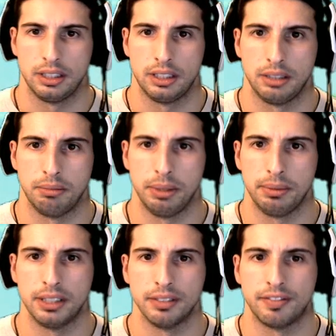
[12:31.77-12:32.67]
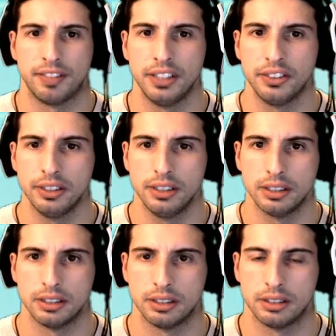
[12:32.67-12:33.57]
Maybe Defender?
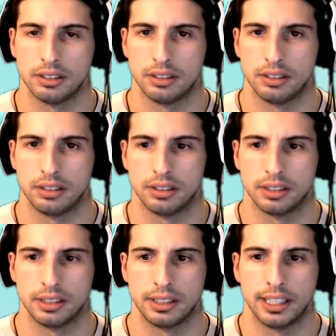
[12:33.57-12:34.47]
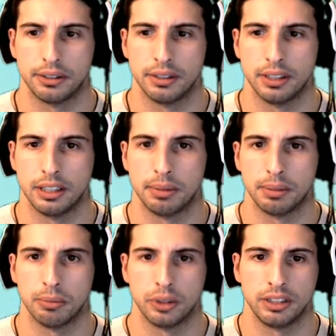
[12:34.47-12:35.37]
Get her a little bit
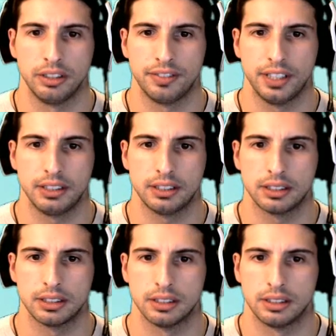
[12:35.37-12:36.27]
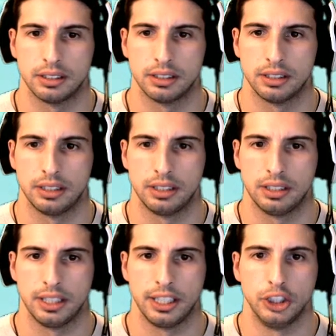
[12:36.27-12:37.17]
more defense.
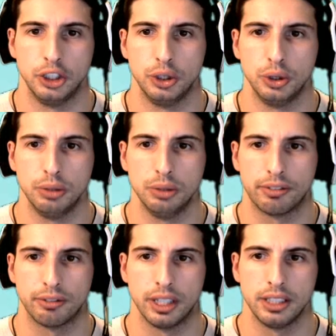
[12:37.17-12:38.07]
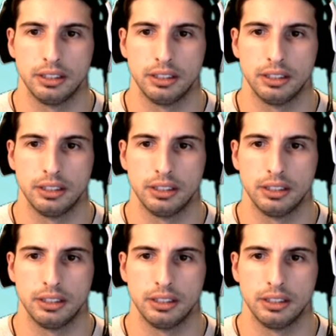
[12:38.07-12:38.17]
And you, my friend,